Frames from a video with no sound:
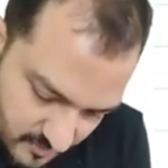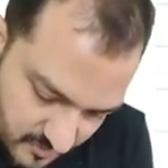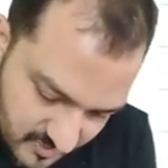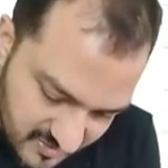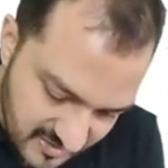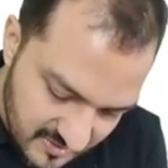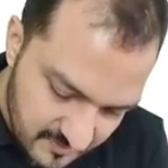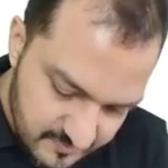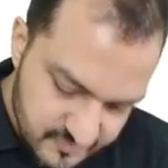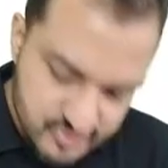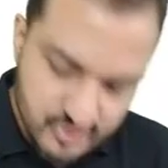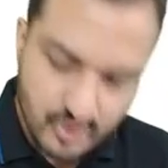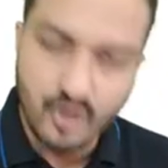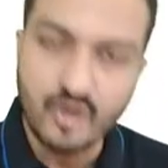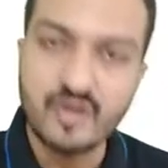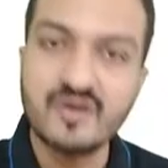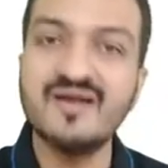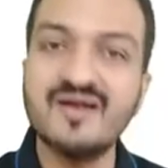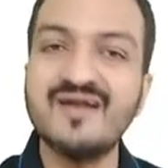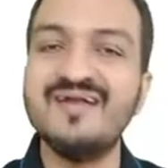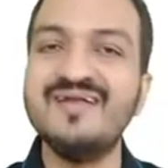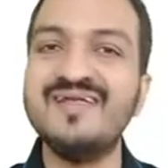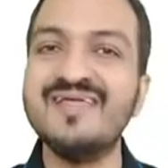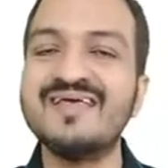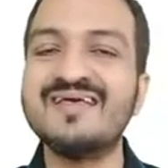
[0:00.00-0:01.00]
keeps
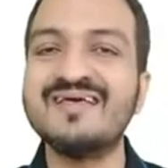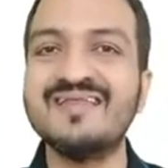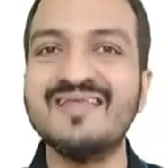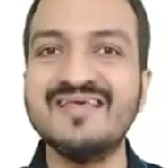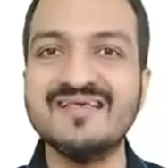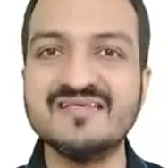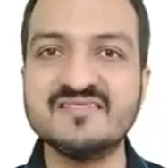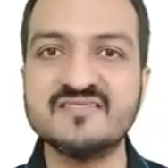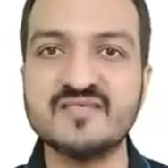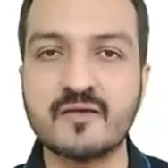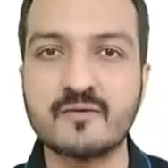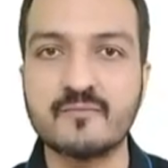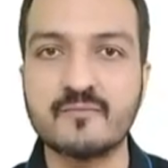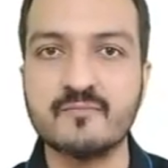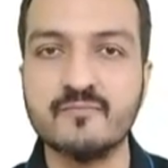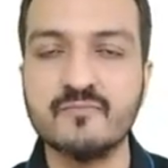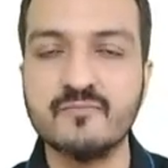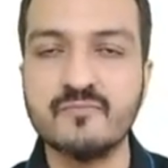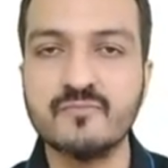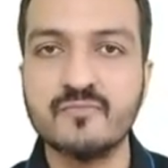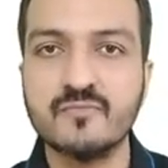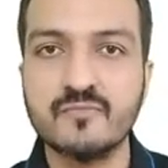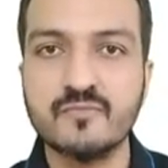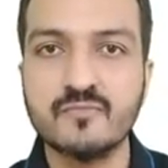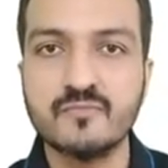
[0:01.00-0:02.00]
on decreasing.
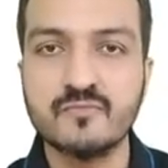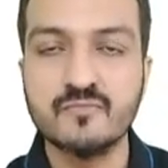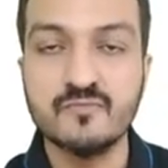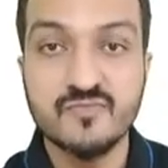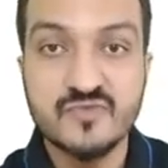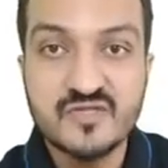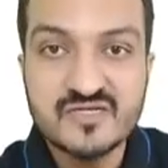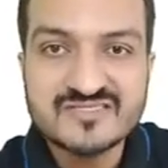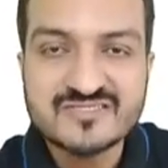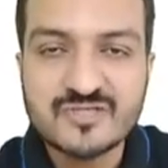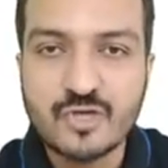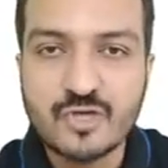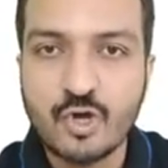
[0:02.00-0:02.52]
This